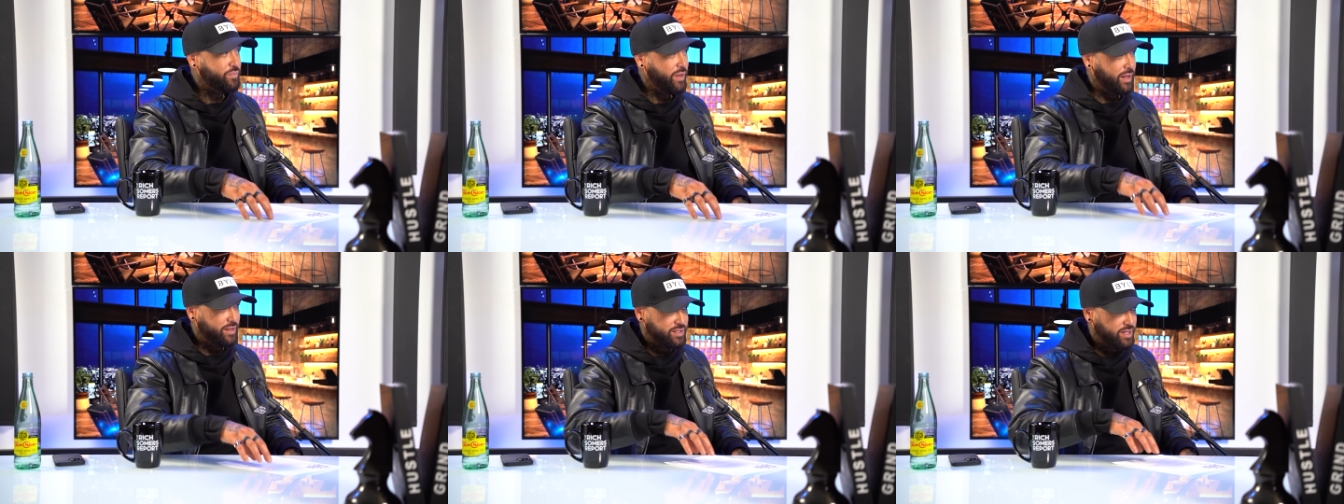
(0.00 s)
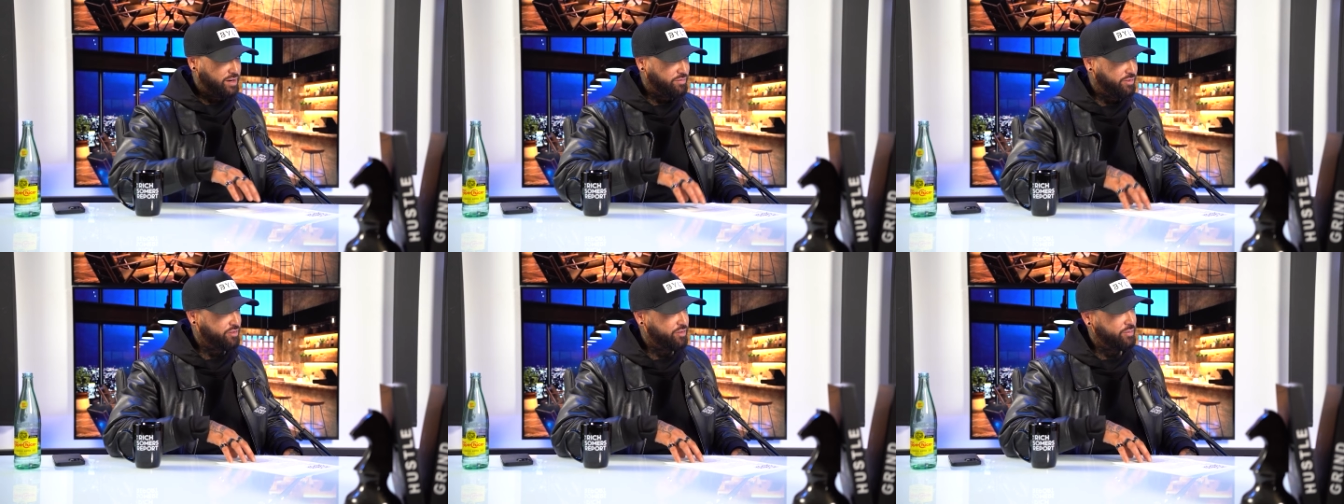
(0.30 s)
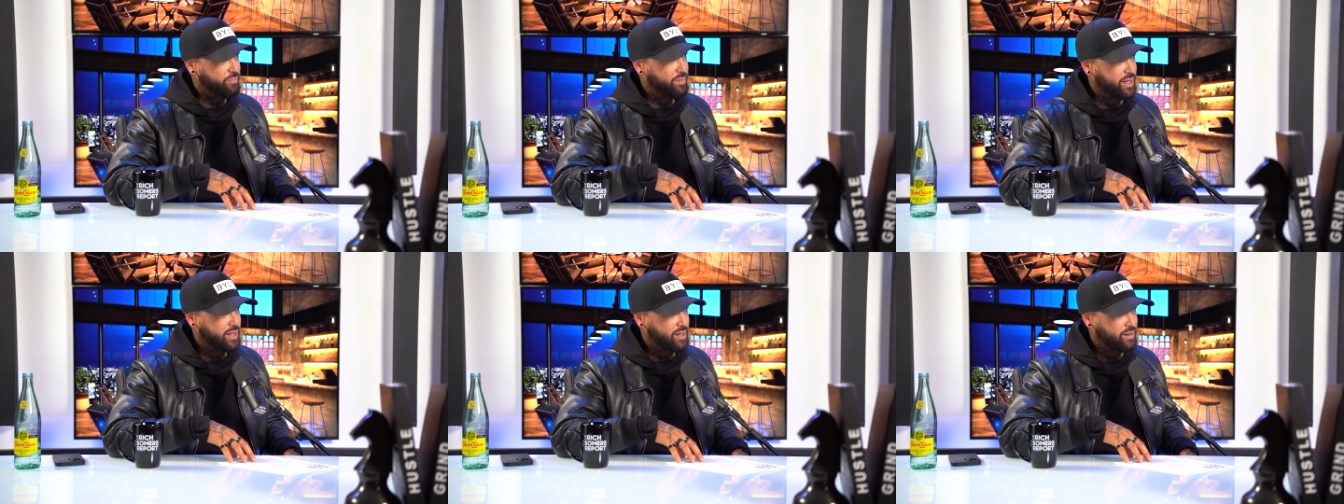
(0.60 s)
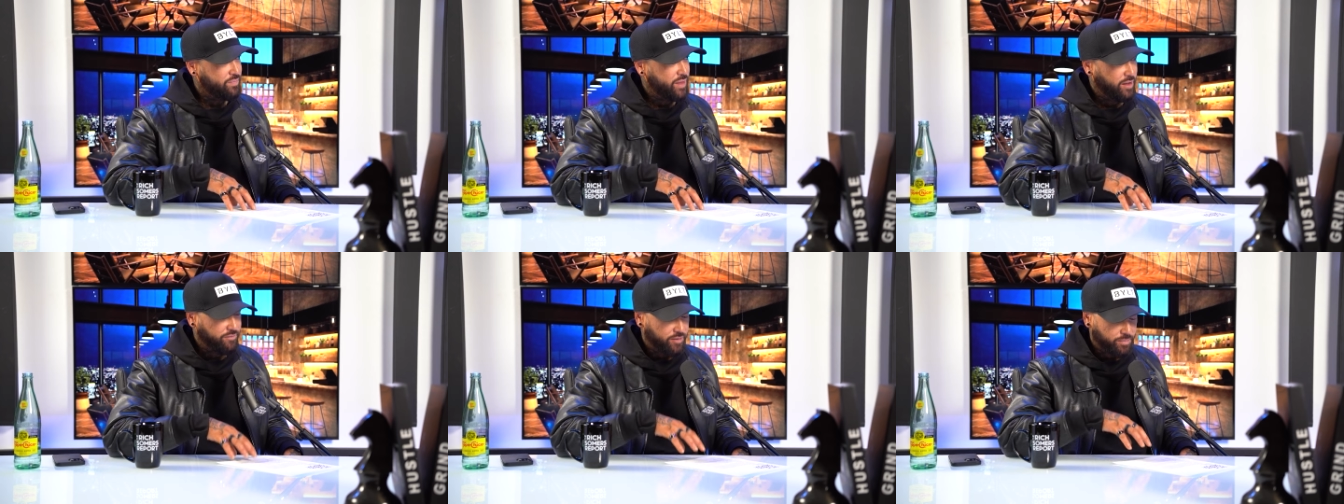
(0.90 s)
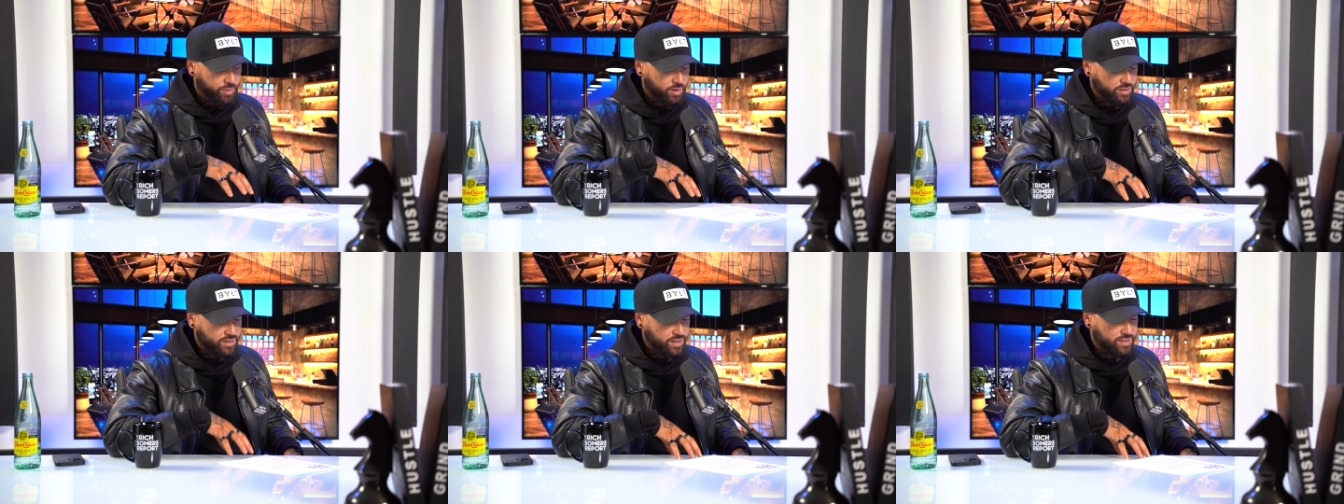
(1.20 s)
And it's never for me. If
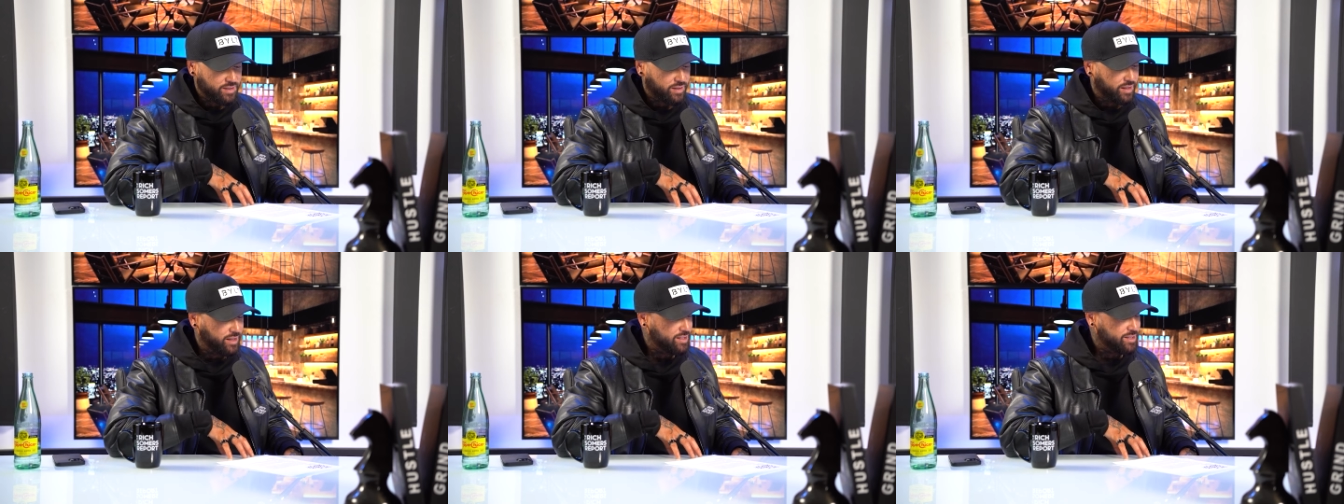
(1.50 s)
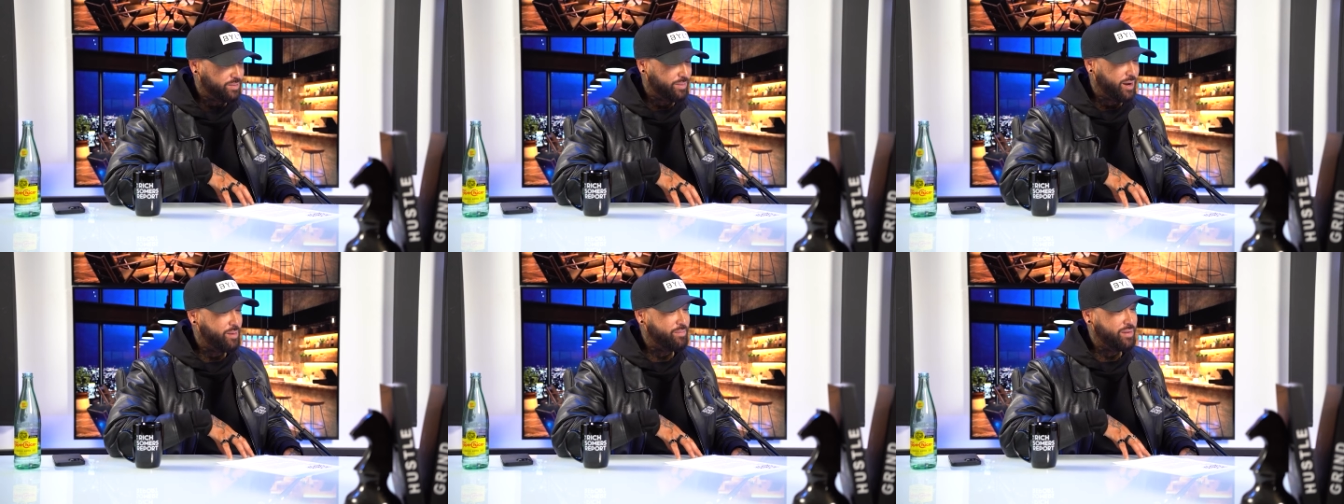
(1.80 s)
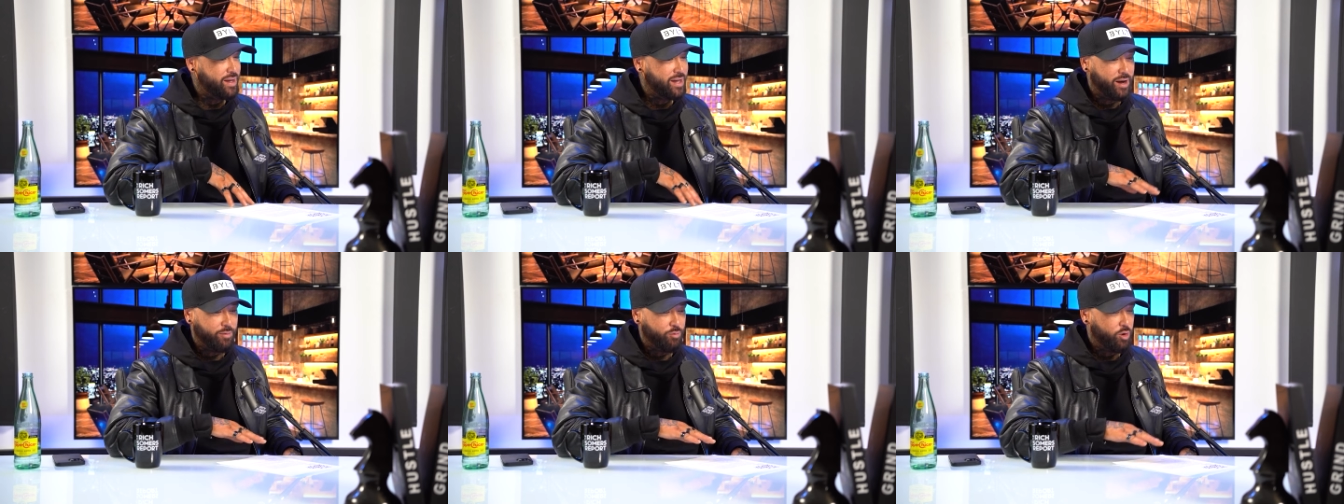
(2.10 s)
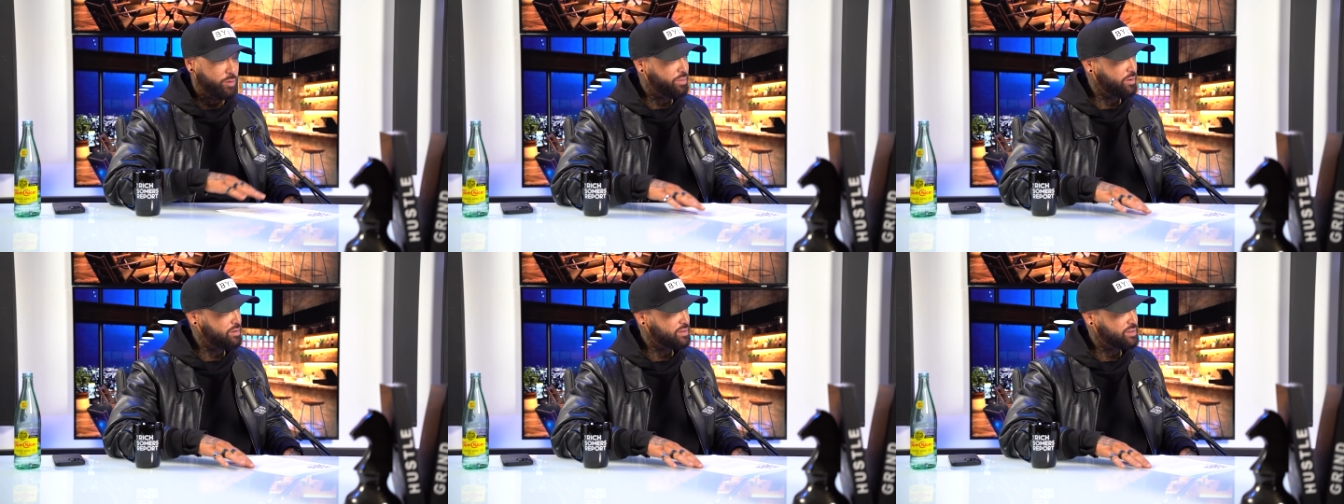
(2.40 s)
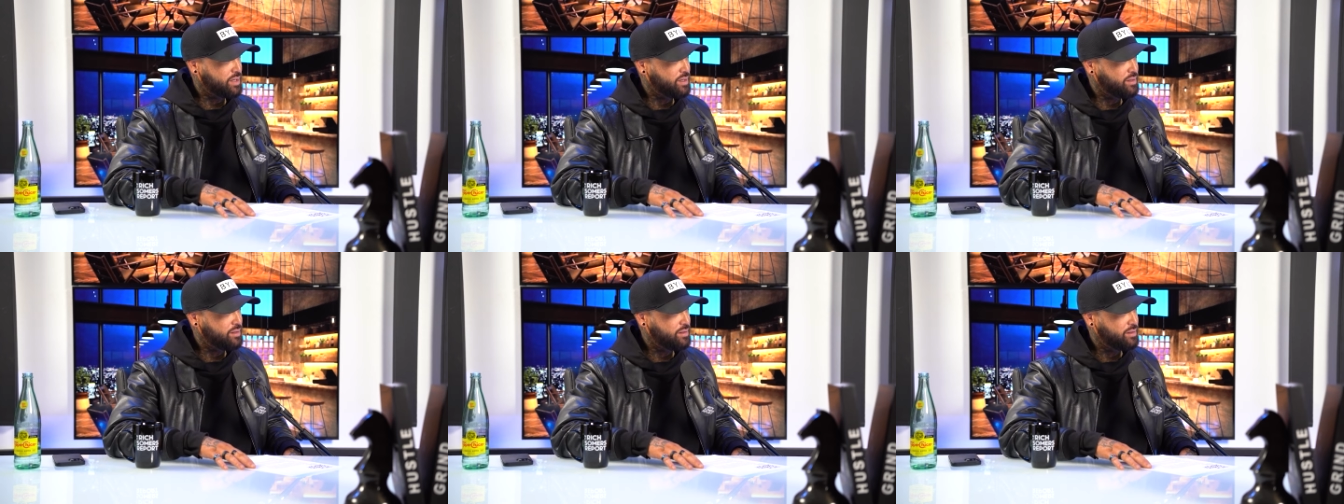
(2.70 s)
I'm posting something that's about me, I won't post it.